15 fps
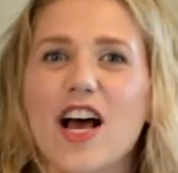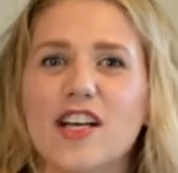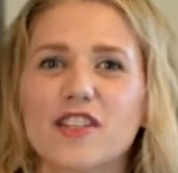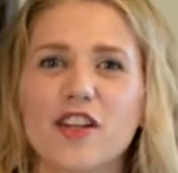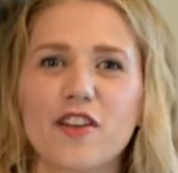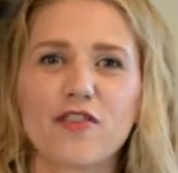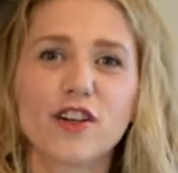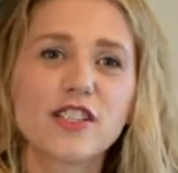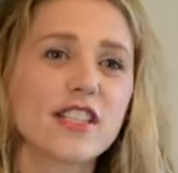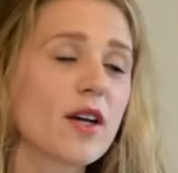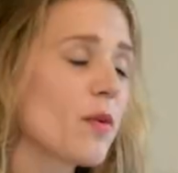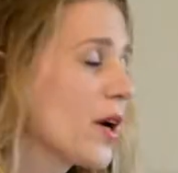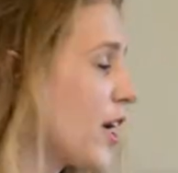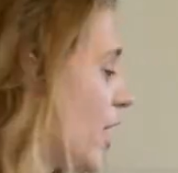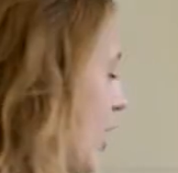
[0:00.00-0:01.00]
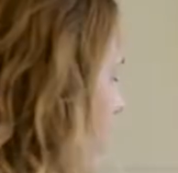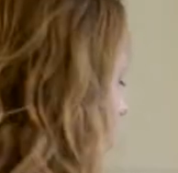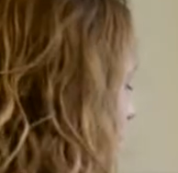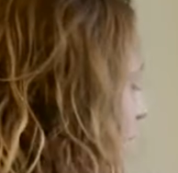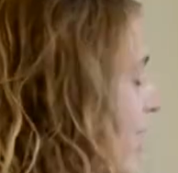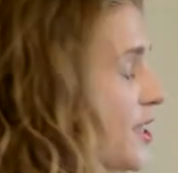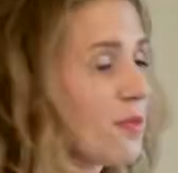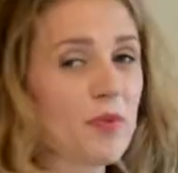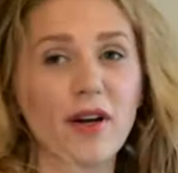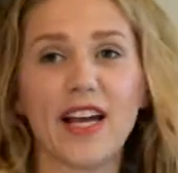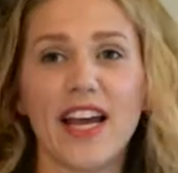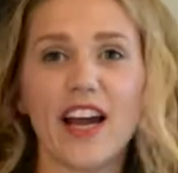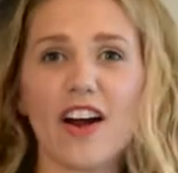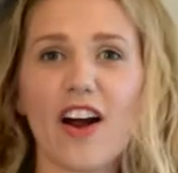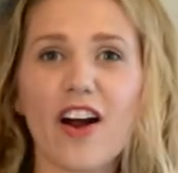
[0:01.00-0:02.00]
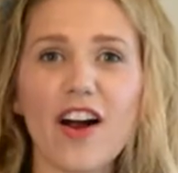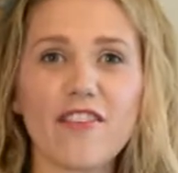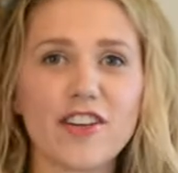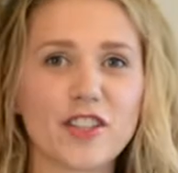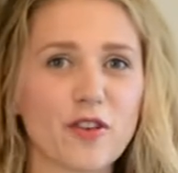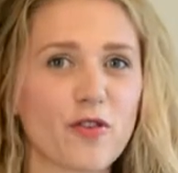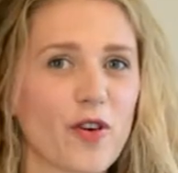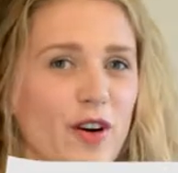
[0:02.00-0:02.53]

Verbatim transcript: So the first thing we're going to do is preheat our oven to